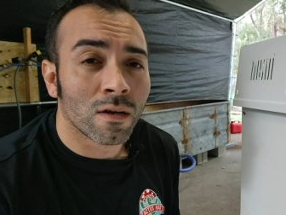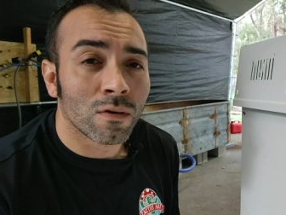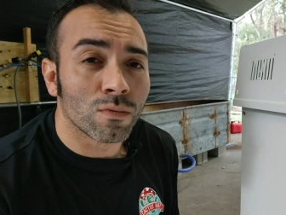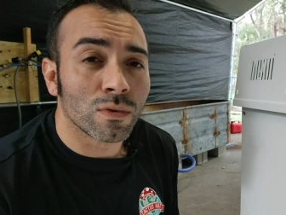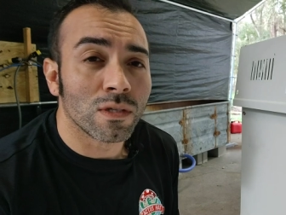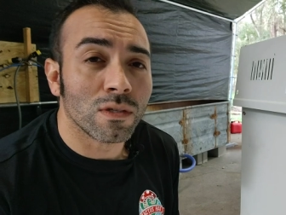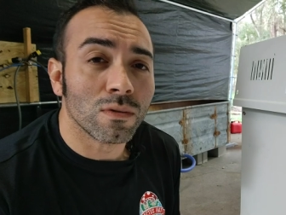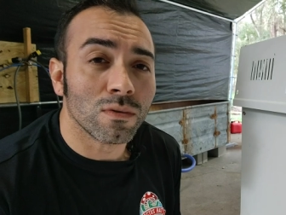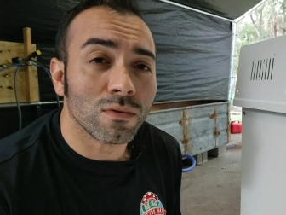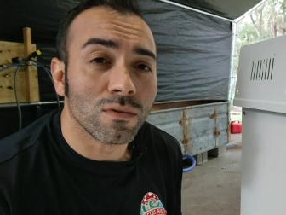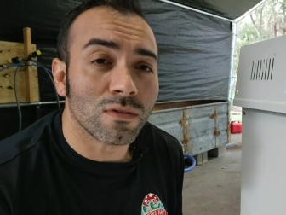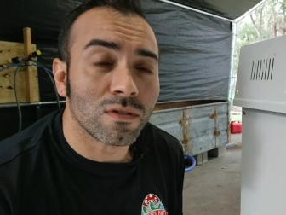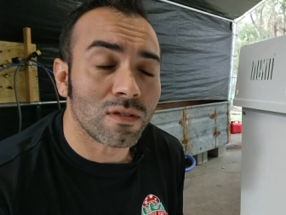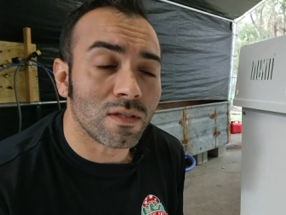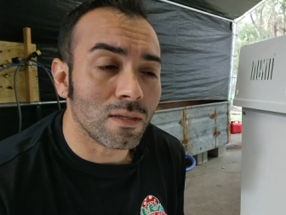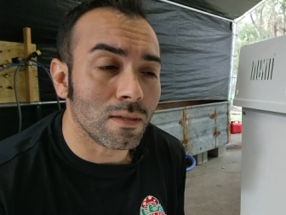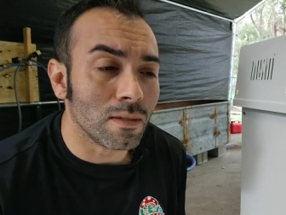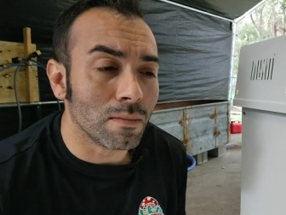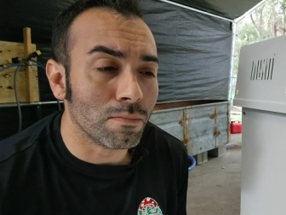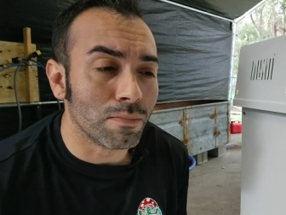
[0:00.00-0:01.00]
We use
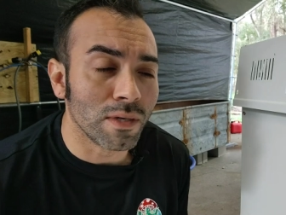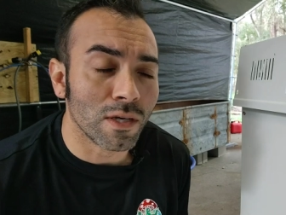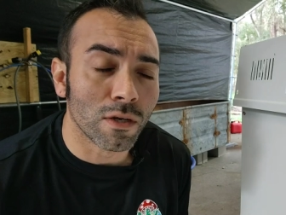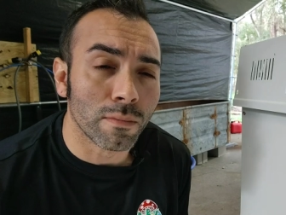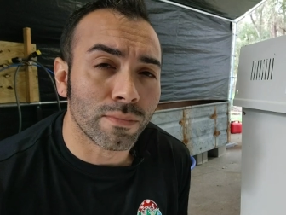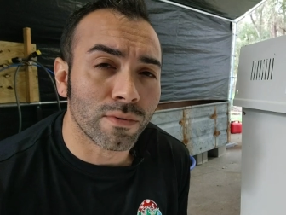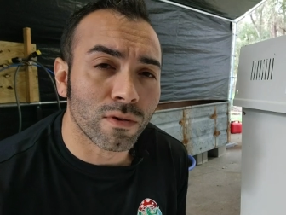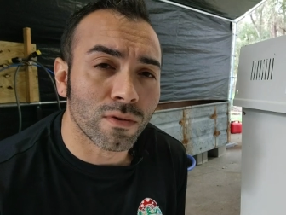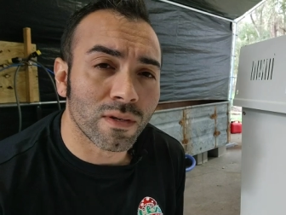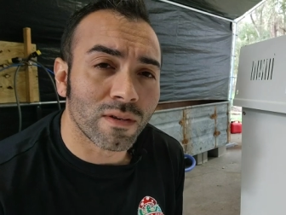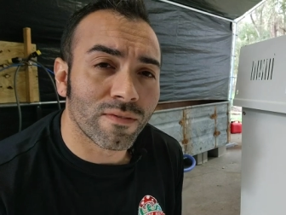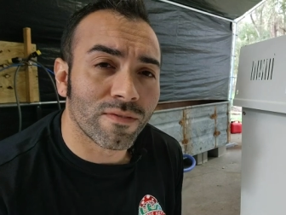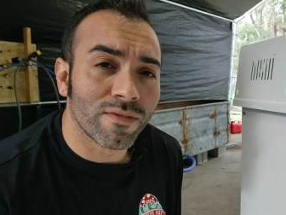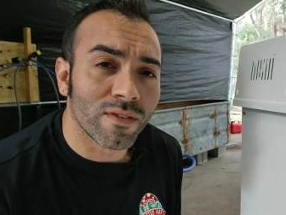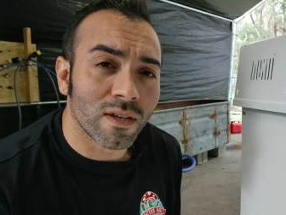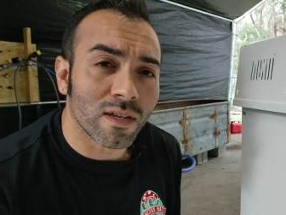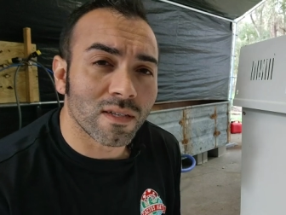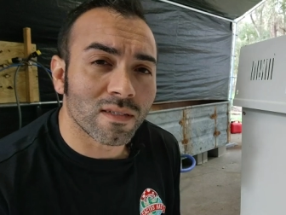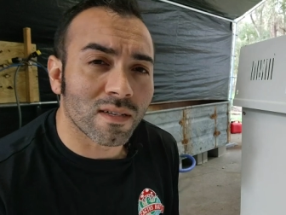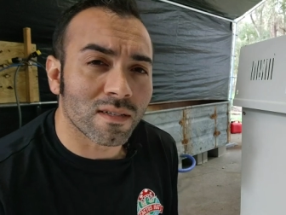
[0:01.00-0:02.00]
the beer brewing
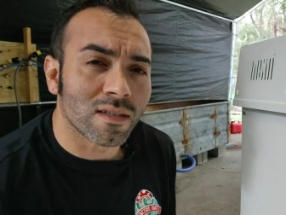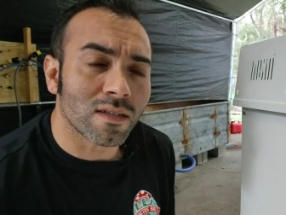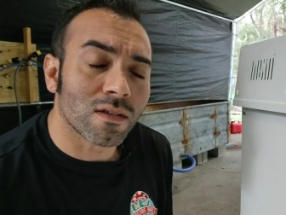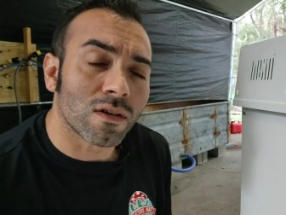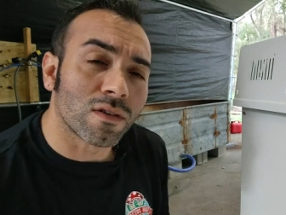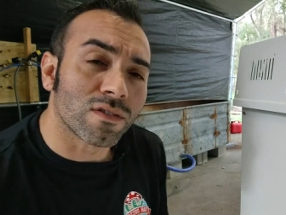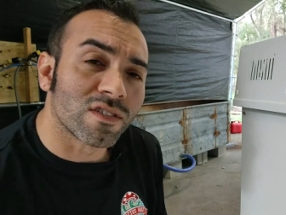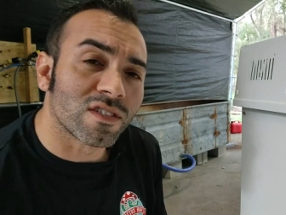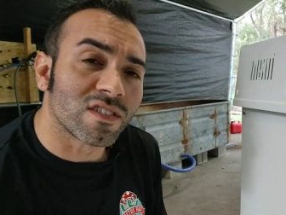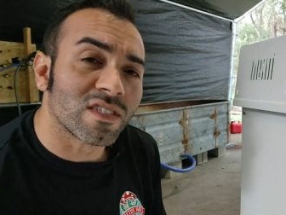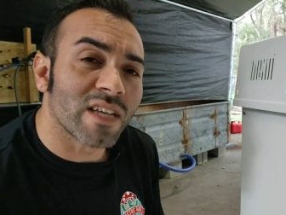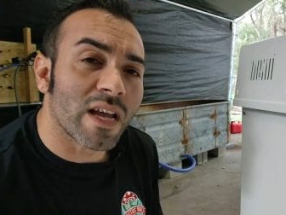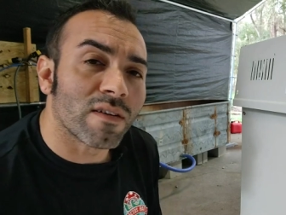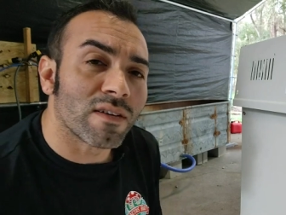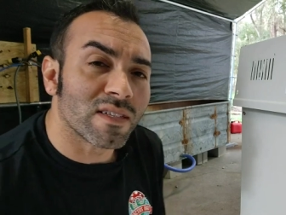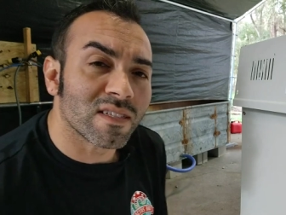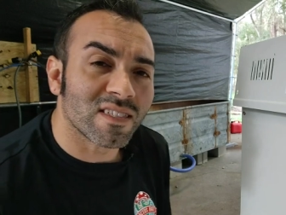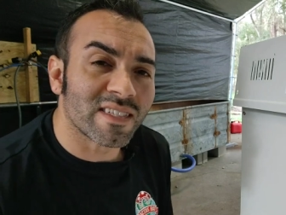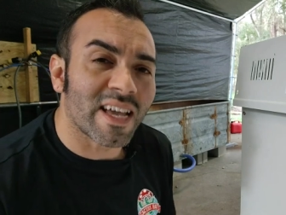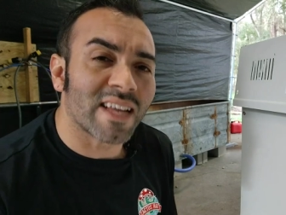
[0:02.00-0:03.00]
fittings. I think they're
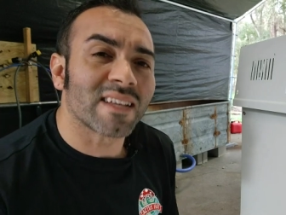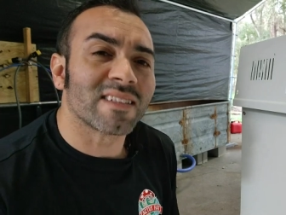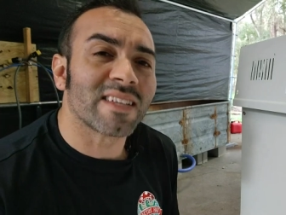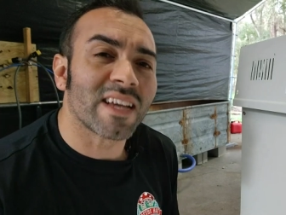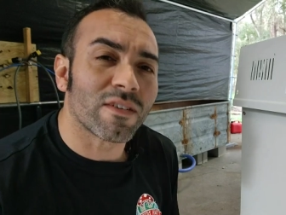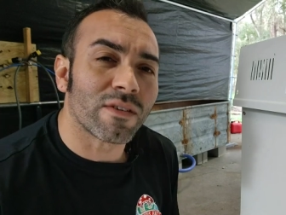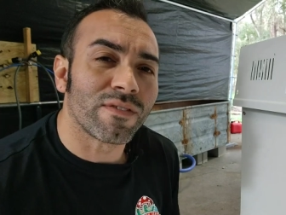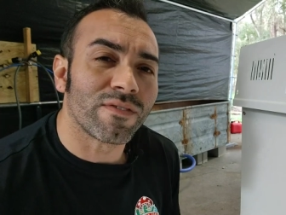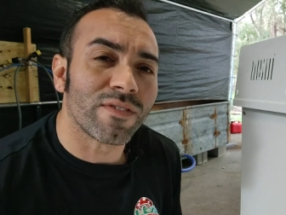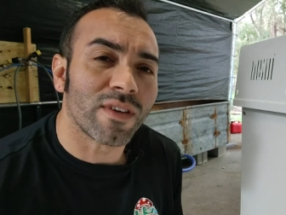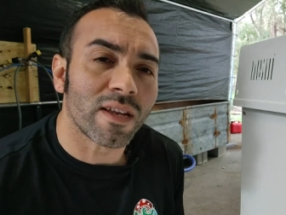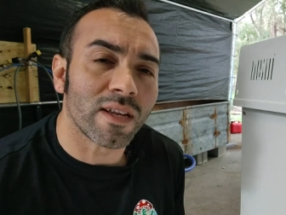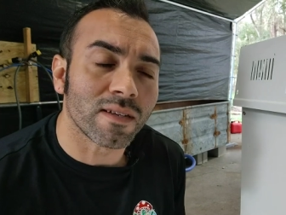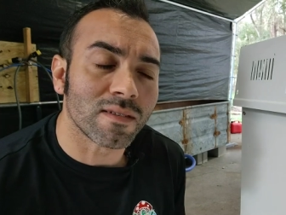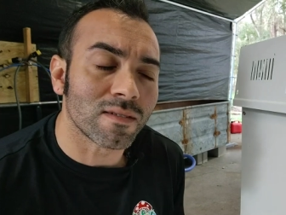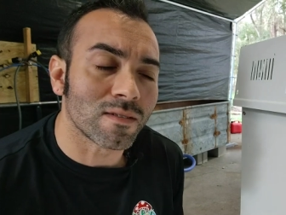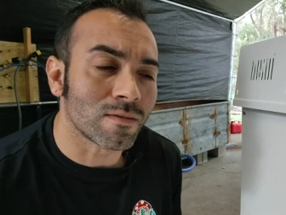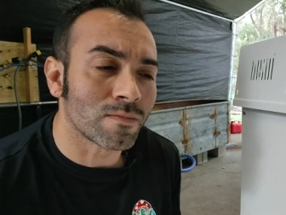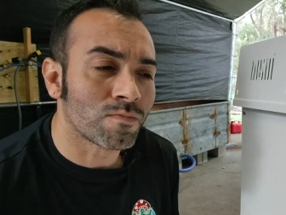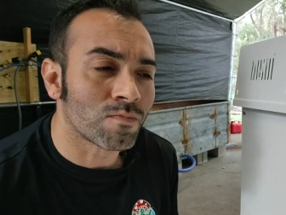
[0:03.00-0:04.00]
called sanitary
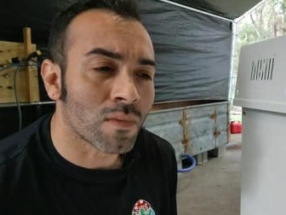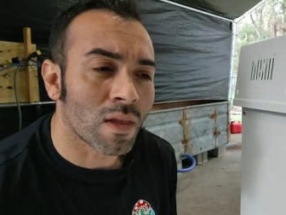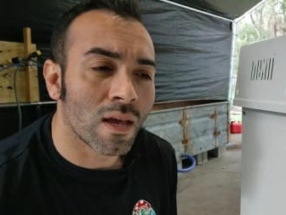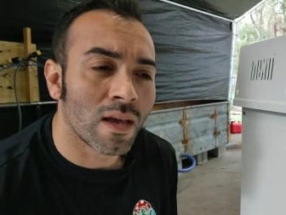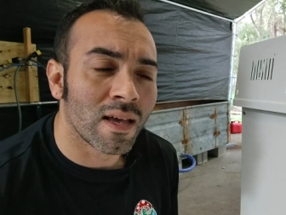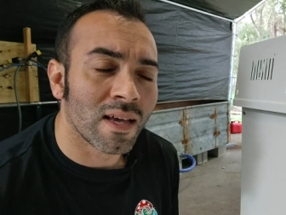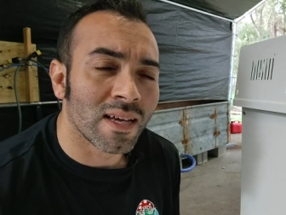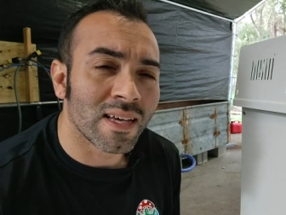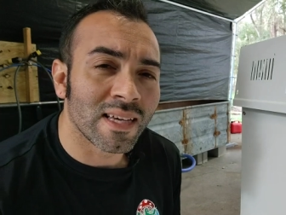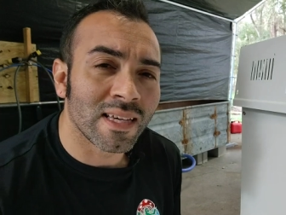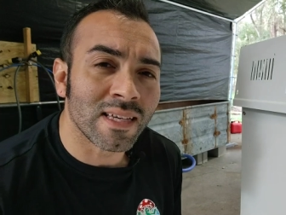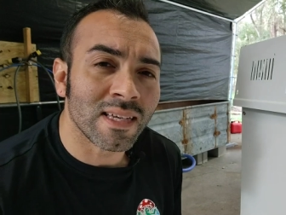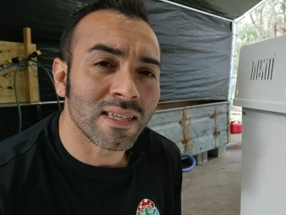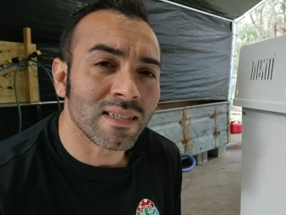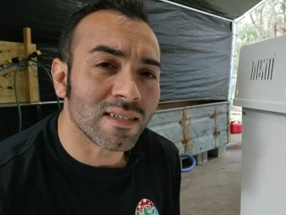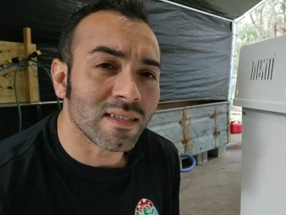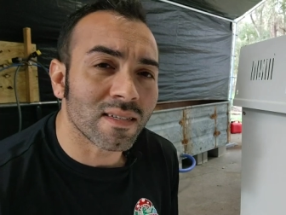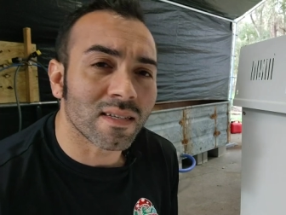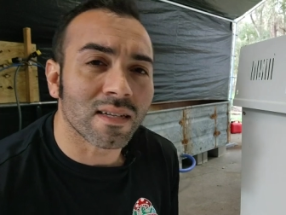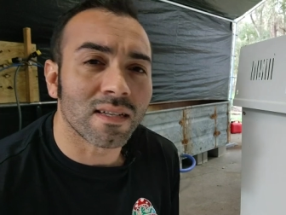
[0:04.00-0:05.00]
fittings.
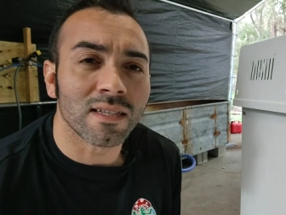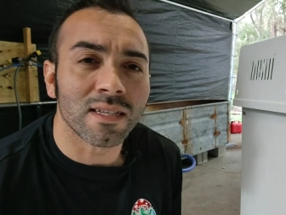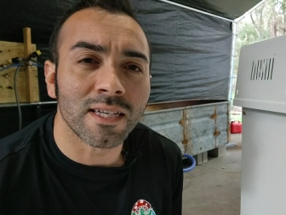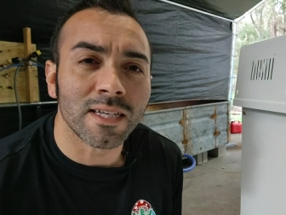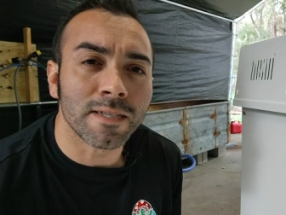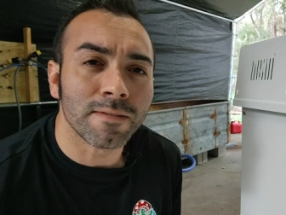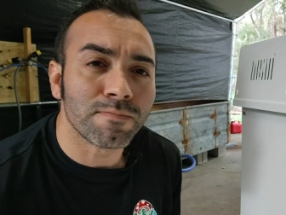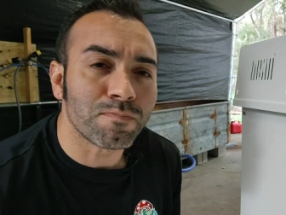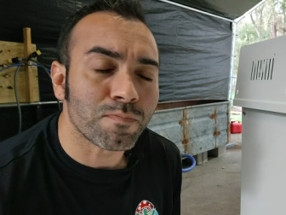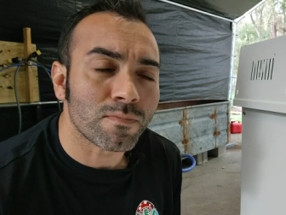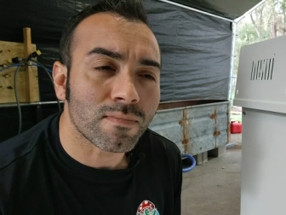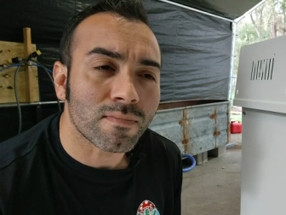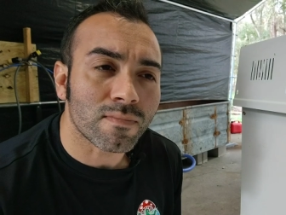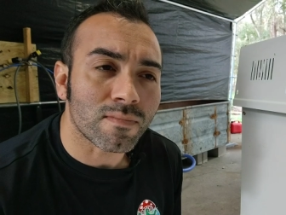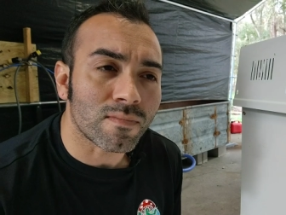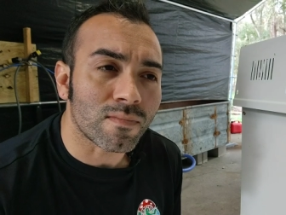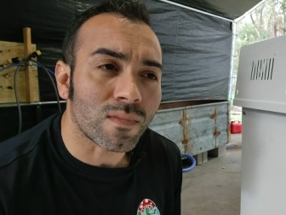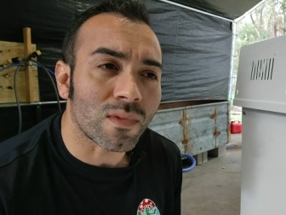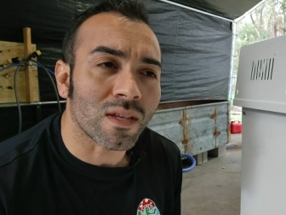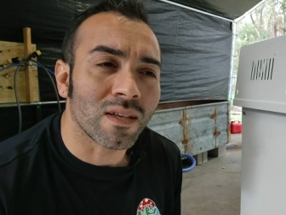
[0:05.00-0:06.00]
Easy to clean.
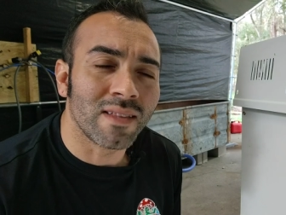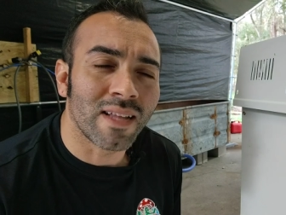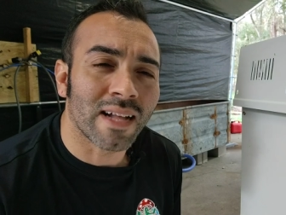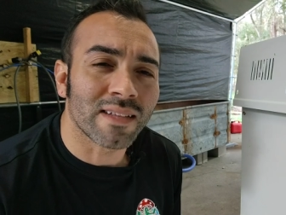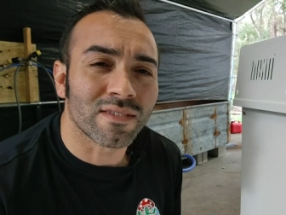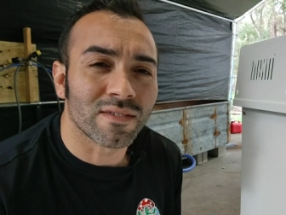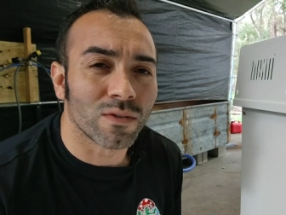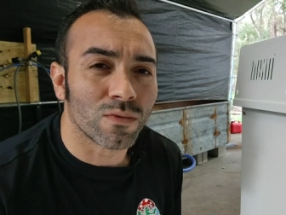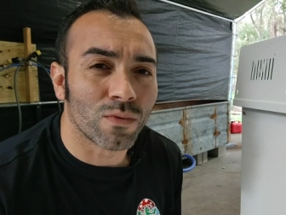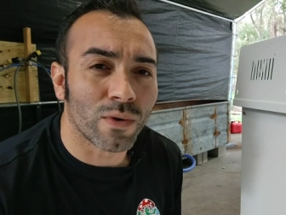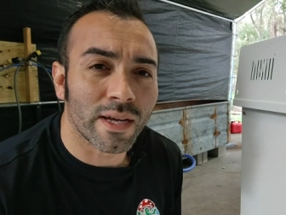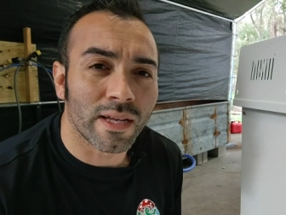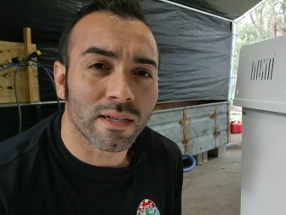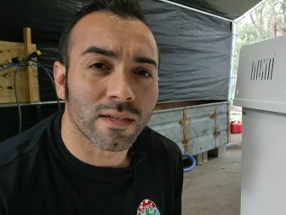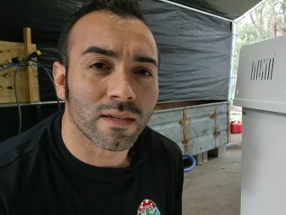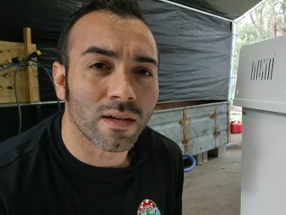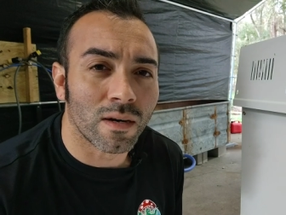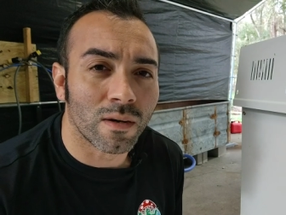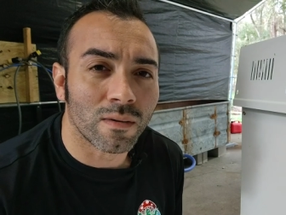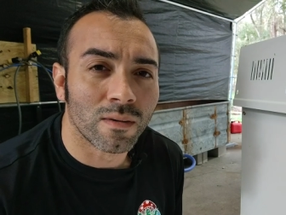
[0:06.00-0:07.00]
That's the way to
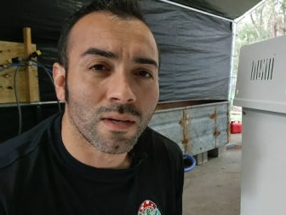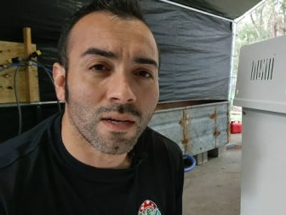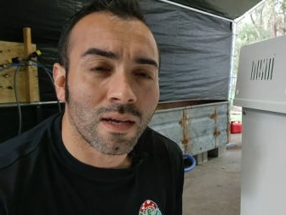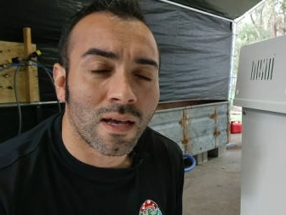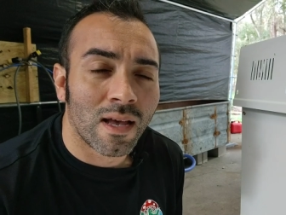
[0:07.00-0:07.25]
go.